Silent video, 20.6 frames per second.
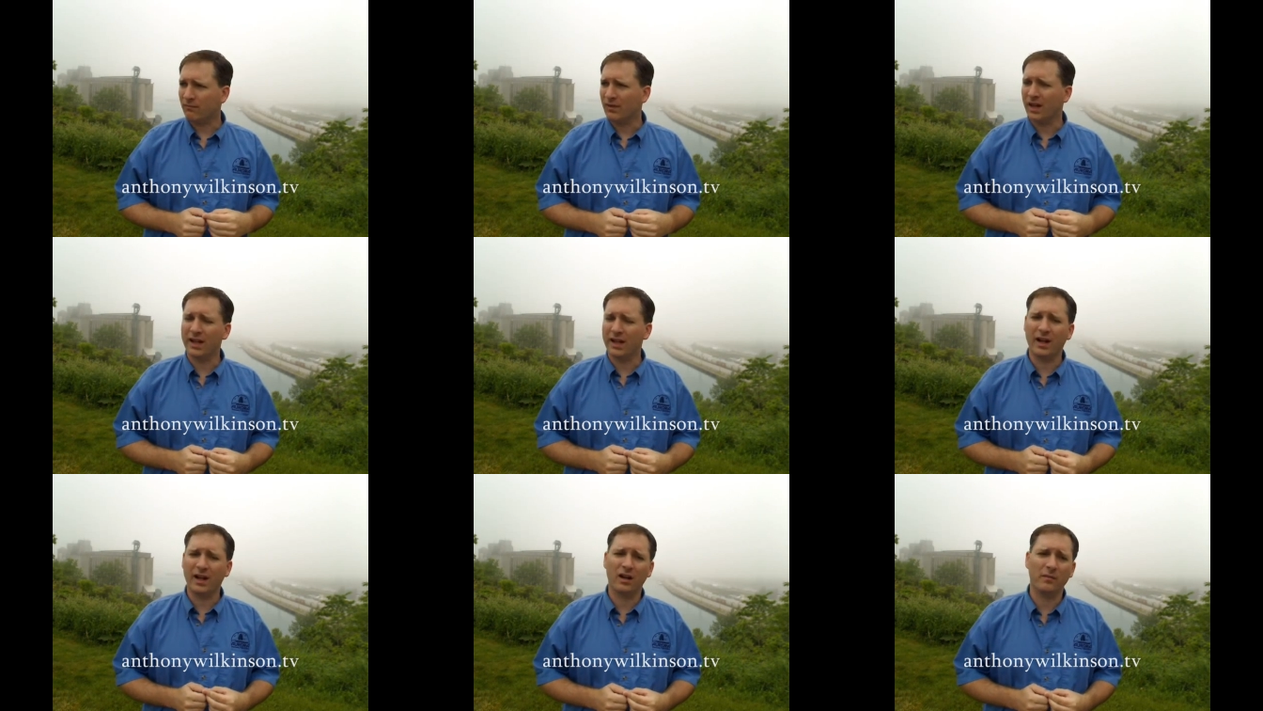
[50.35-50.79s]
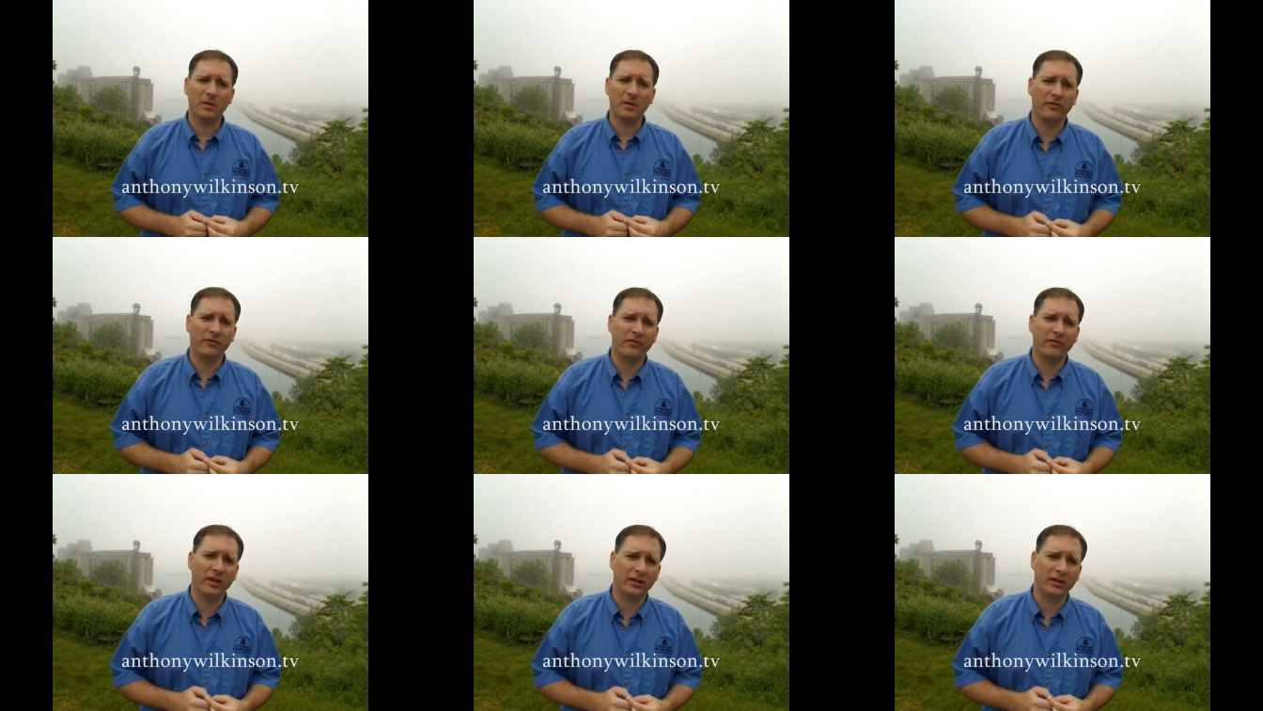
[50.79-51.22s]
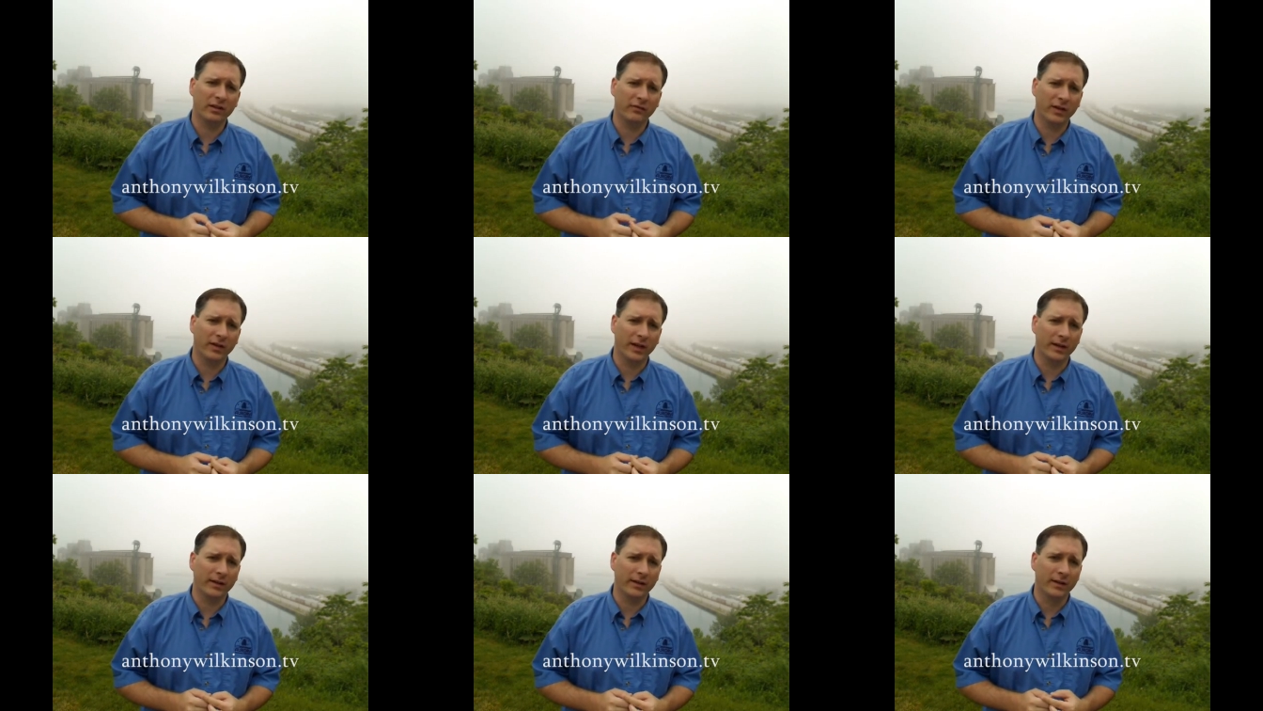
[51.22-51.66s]
and how to be effective
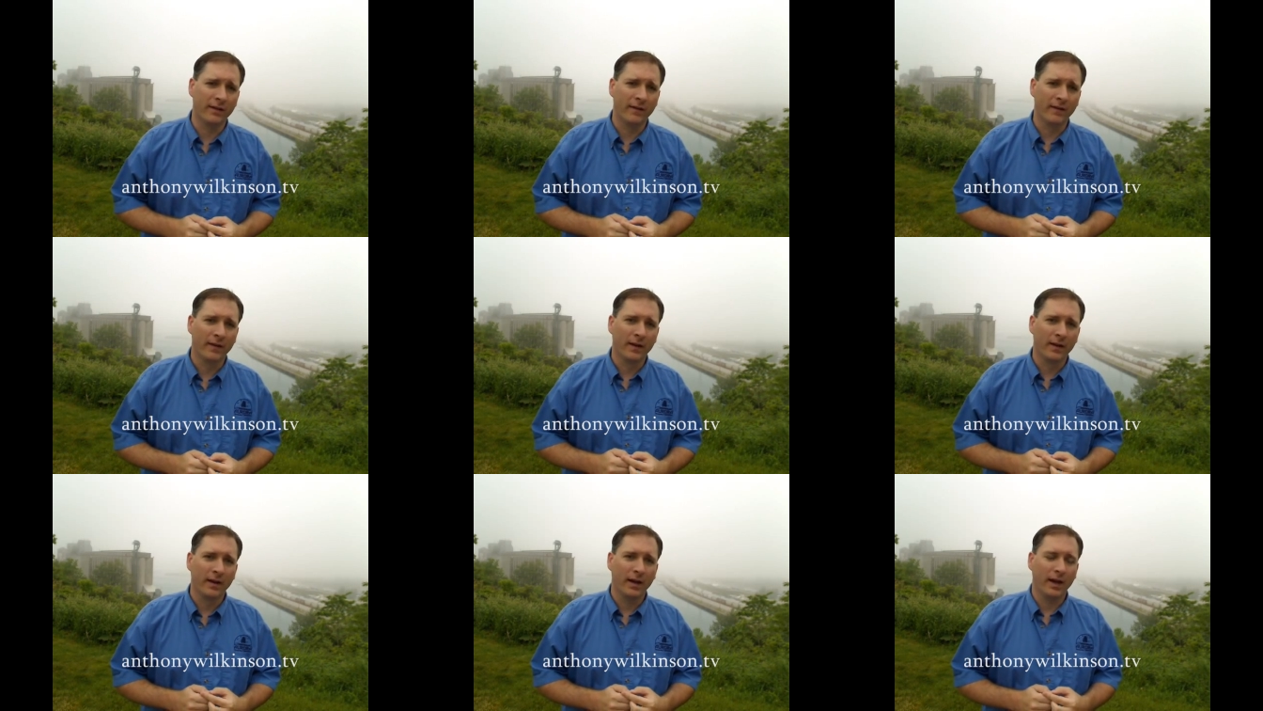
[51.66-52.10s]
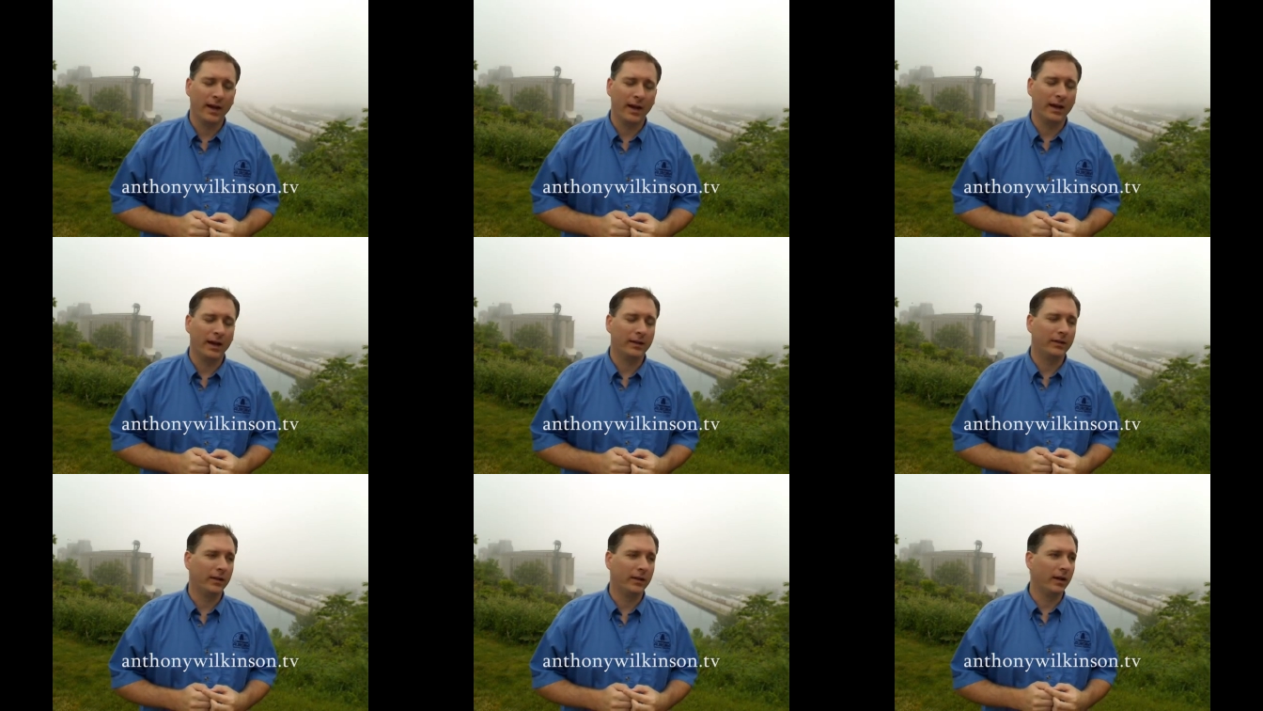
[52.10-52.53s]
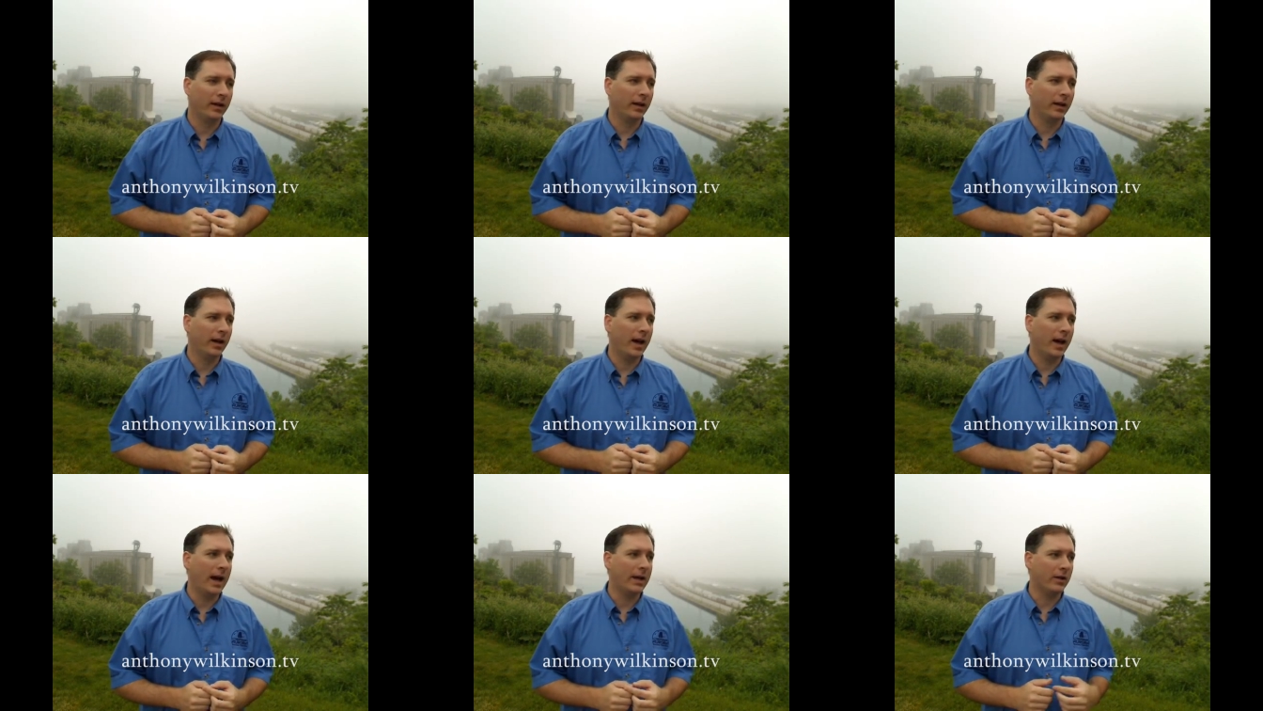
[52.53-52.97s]
at at
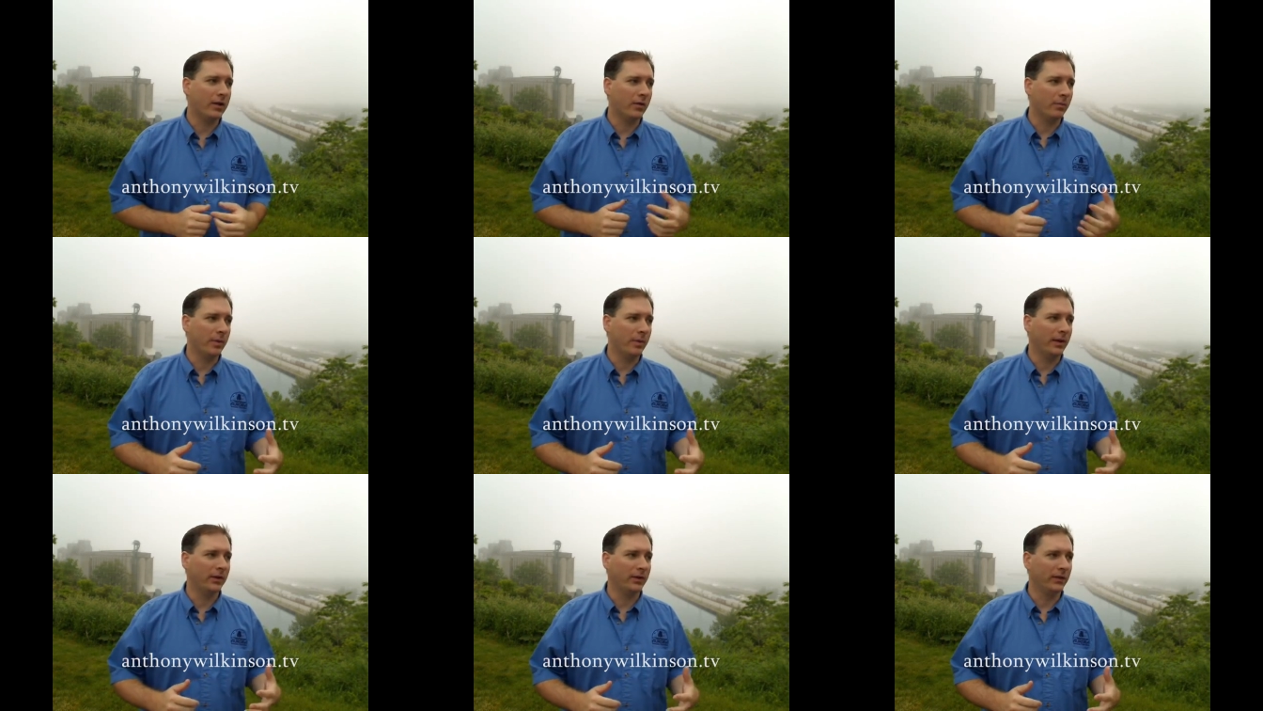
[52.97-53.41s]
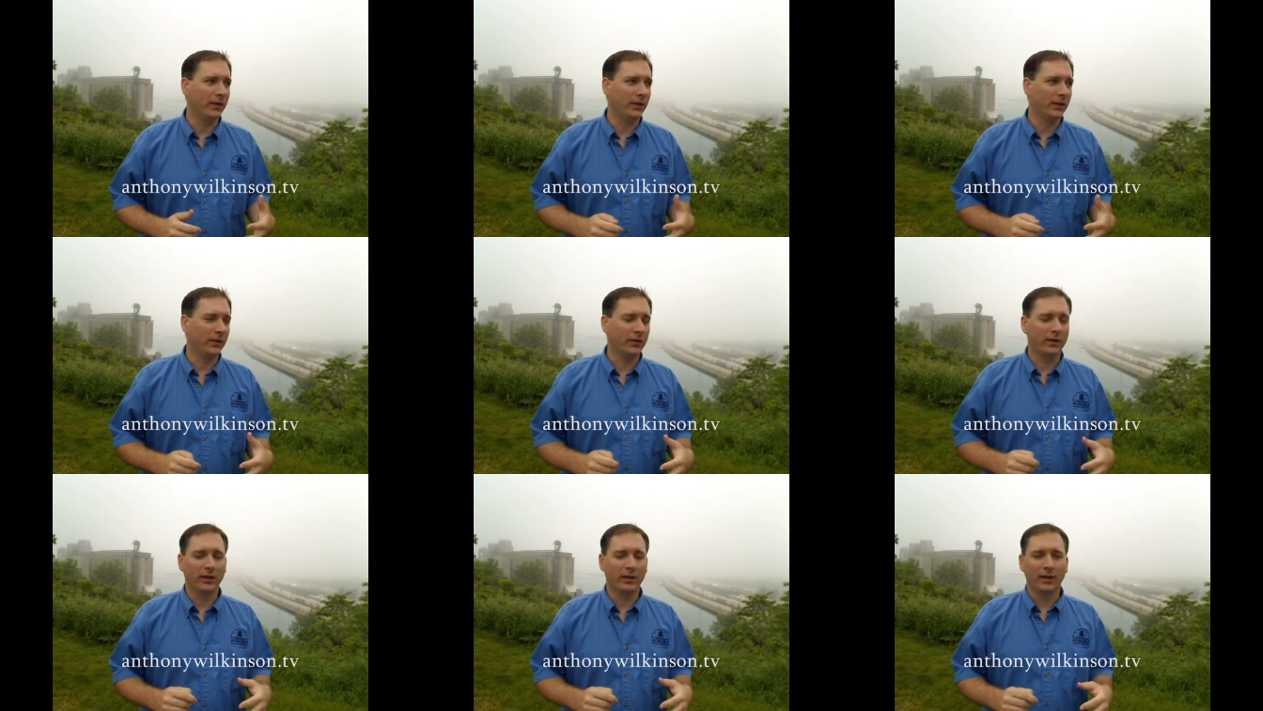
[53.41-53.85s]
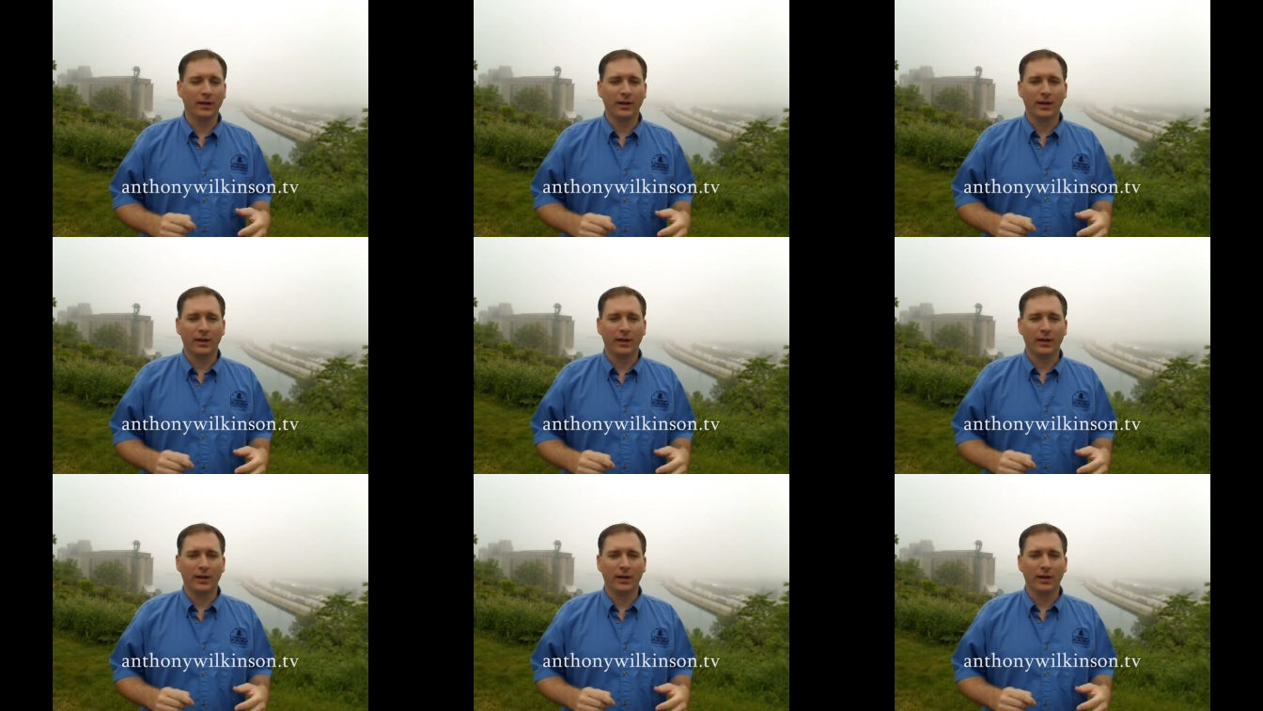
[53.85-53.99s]
uh, at your business,